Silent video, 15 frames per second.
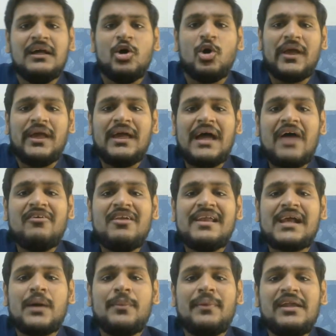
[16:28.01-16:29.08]
Okay. I will
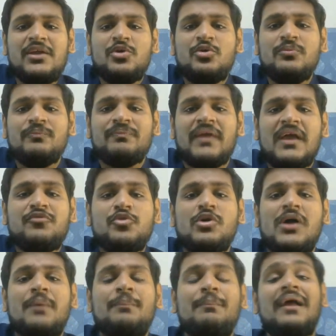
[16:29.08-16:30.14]
recommend you if you
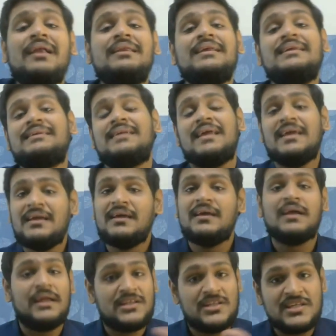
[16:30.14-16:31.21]
combine these three,
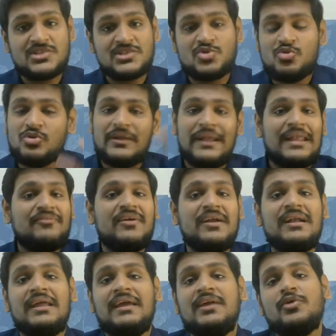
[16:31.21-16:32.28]
eh, these two, then
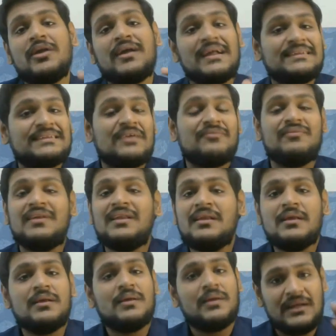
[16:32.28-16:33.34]
definitely your concept will
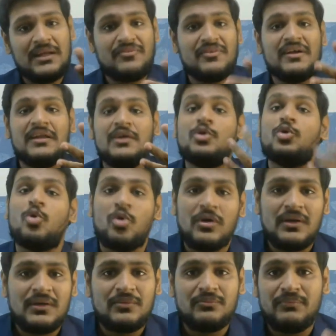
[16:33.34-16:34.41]
definitely grow
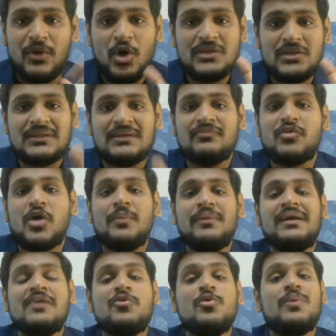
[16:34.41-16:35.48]
because from
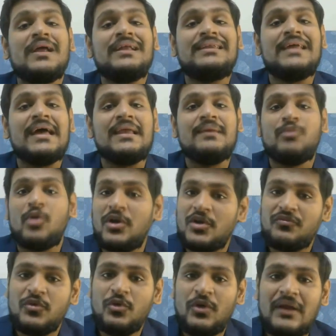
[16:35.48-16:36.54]
here we will get theory point of
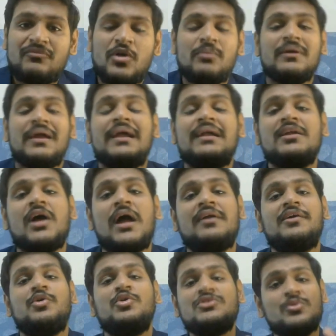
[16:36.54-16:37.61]
view and from gate
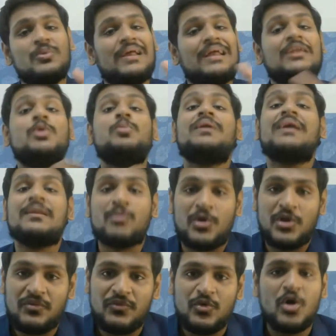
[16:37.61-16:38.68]
handwritten notes you will get numerical
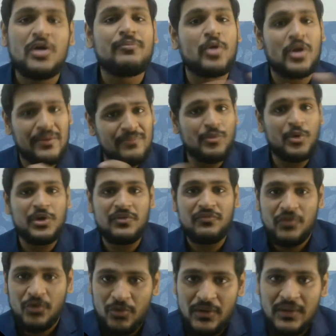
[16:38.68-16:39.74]
point of view or programming point of
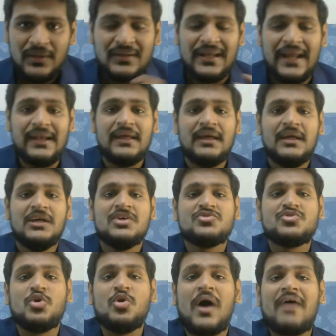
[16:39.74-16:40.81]
view right
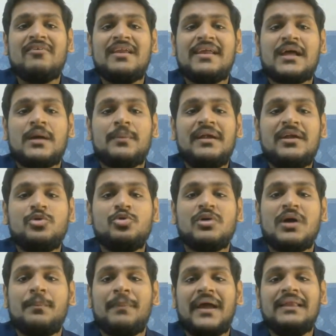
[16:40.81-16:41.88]
so i will recommend to
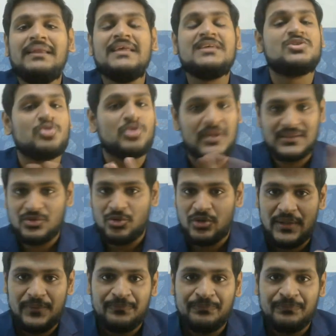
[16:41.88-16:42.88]
combine these two things only